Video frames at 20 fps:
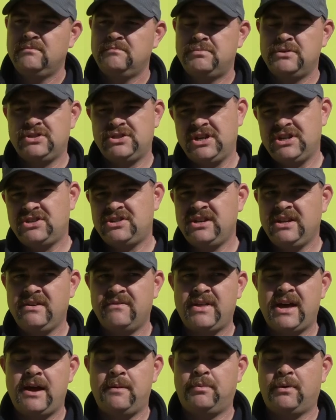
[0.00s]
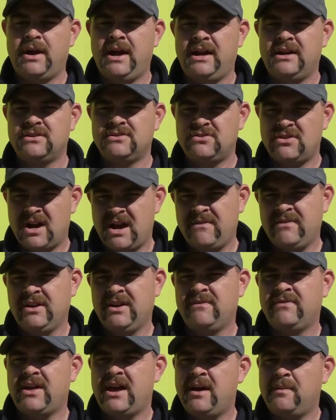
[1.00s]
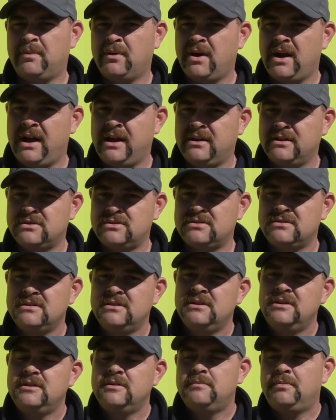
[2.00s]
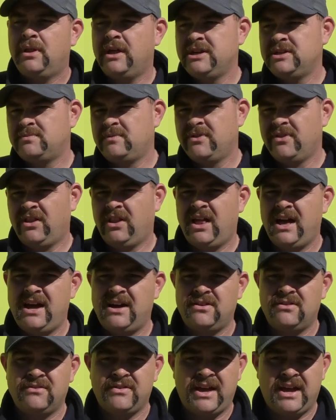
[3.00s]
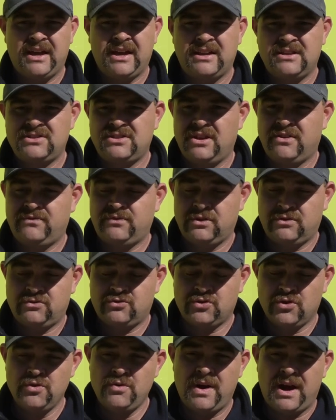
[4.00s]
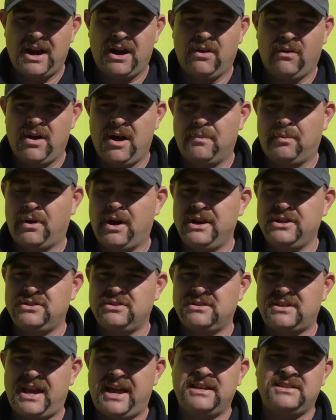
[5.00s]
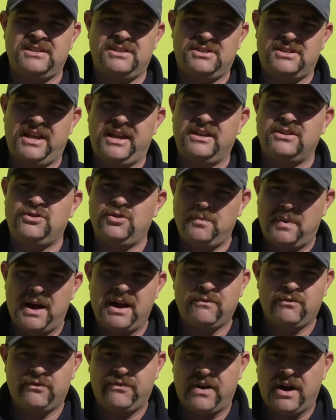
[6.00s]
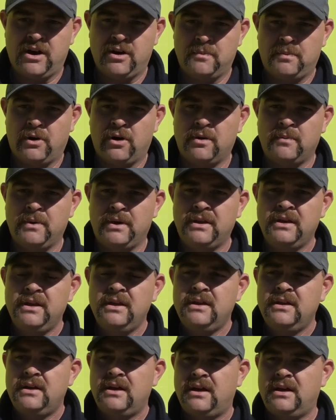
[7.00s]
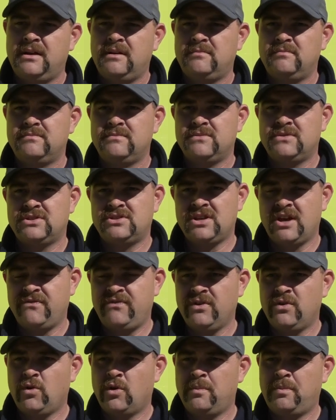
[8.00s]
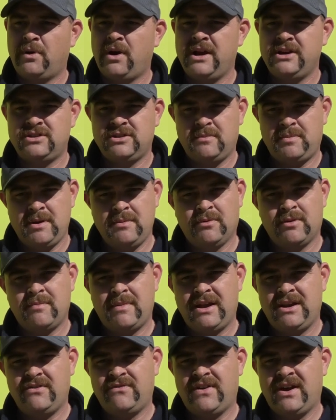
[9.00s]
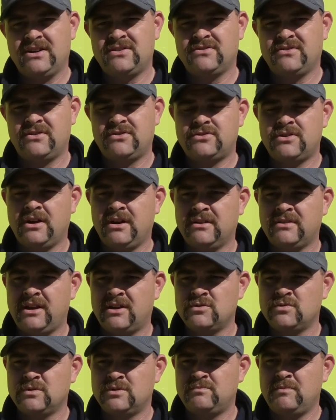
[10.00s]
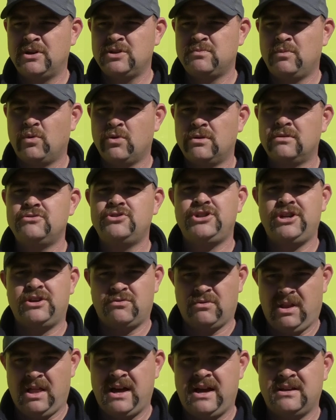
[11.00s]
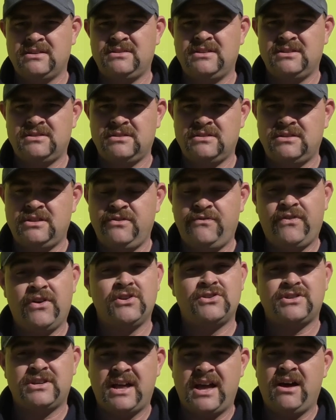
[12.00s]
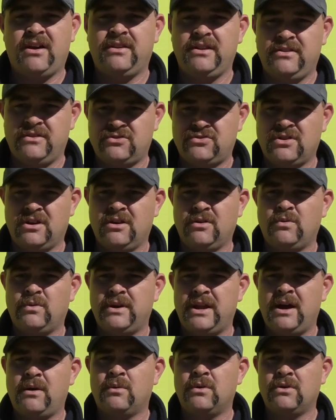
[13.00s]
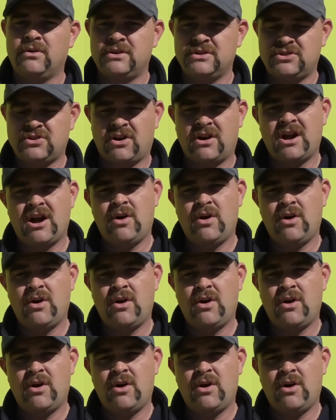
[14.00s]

Positioning of the apparatus, driving of the apparatus, placement of the ladder, that kind of stuff, the true aerial operations as it stands to Pikeville Fire Department. Um, the Sutphen Corporation, the people that manufacture the truck, theirs was much more generalized. This is the functionality of the truck. Well, now we're going to start